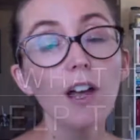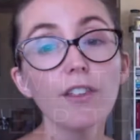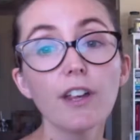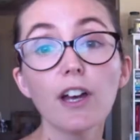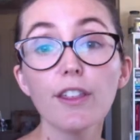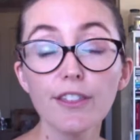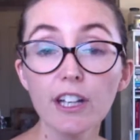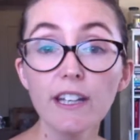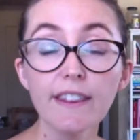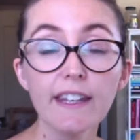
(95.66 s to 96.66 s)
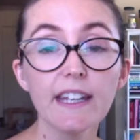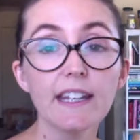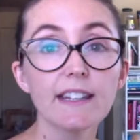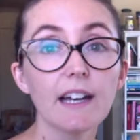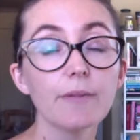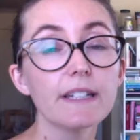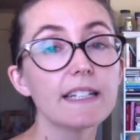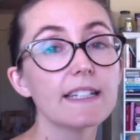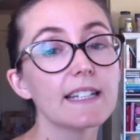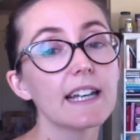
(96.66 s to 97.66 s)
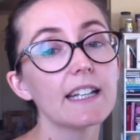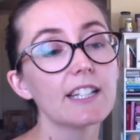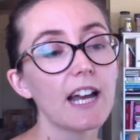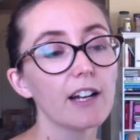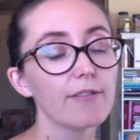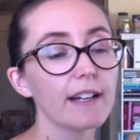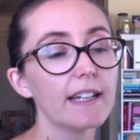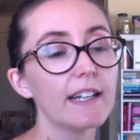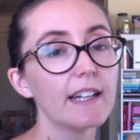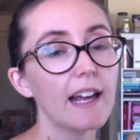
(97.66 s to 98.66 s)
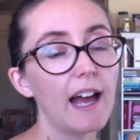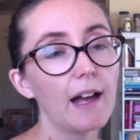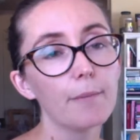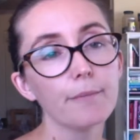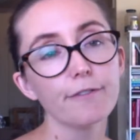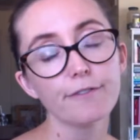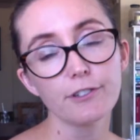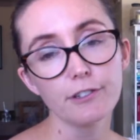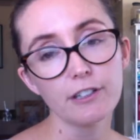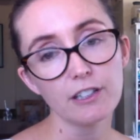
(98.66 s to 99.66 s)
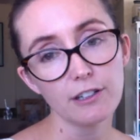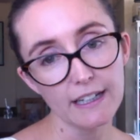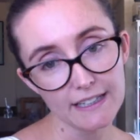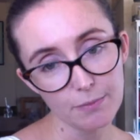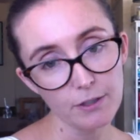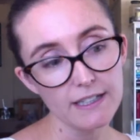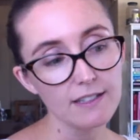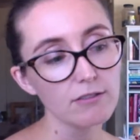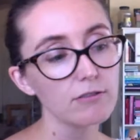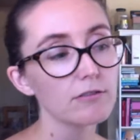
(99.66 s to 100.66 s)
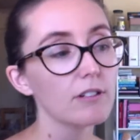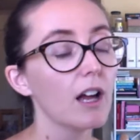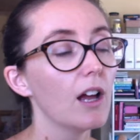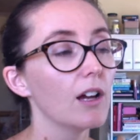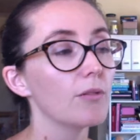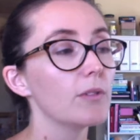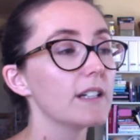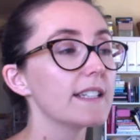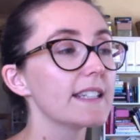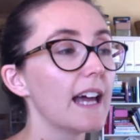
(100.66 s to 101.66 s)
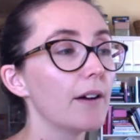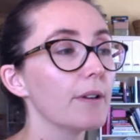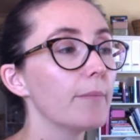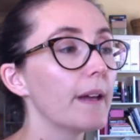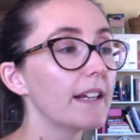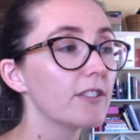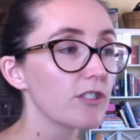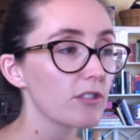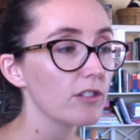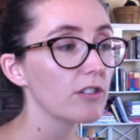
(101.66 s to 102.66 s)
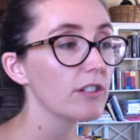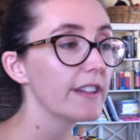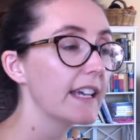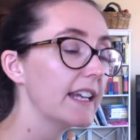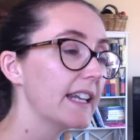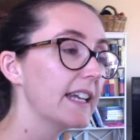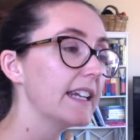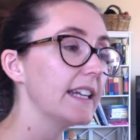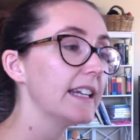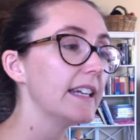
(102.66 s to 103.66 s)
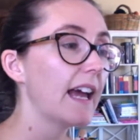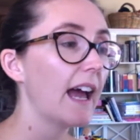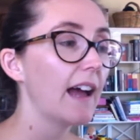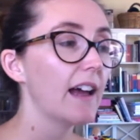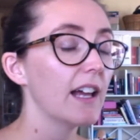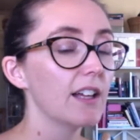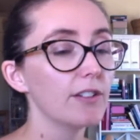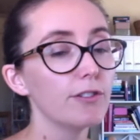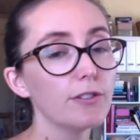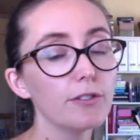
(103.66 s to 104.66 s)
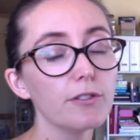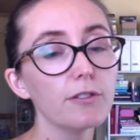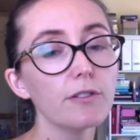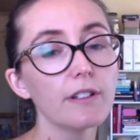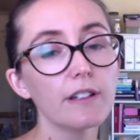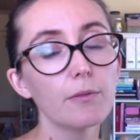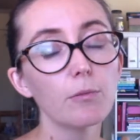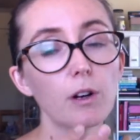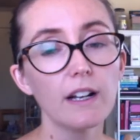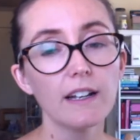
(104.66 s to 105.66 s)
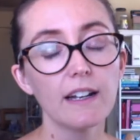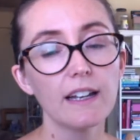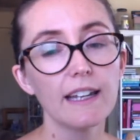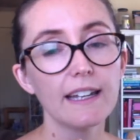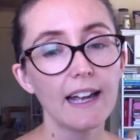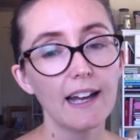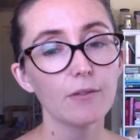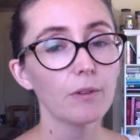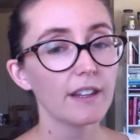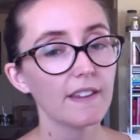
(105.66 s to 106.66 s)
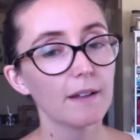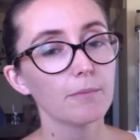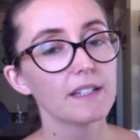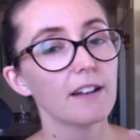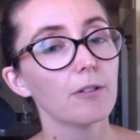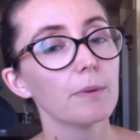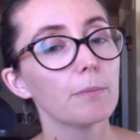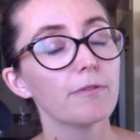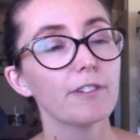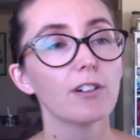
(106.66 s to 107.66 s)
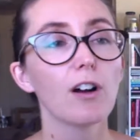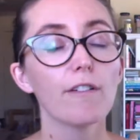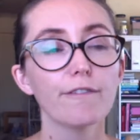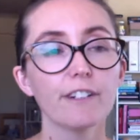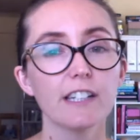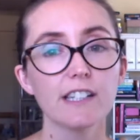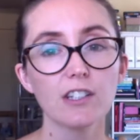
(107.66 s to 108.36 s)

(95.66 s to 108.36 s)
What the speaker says: The third thing that we did to get Jack ready for going to preschool was that we made sure that he knew what he had with him to help him feel confident.